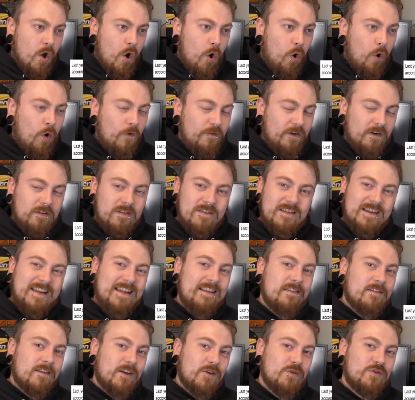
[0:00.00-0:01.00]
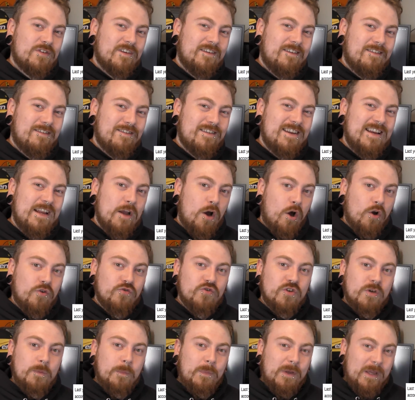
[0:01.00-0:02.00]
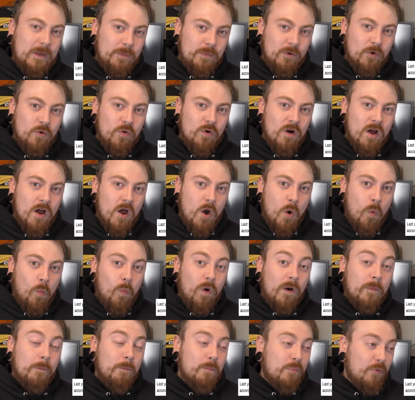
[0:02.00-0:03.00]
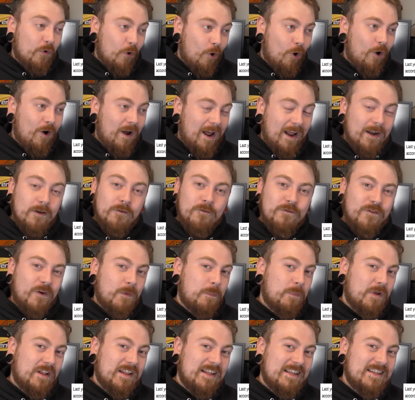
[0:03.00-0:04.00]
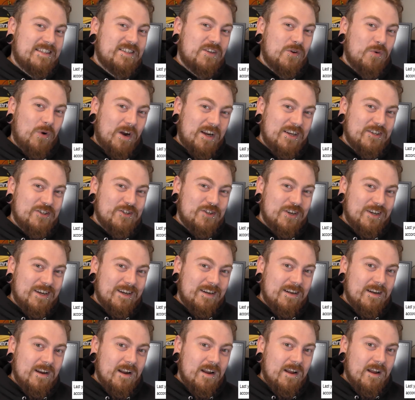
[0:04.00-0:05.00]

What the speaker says: over 3,300 people were brought in for police questioning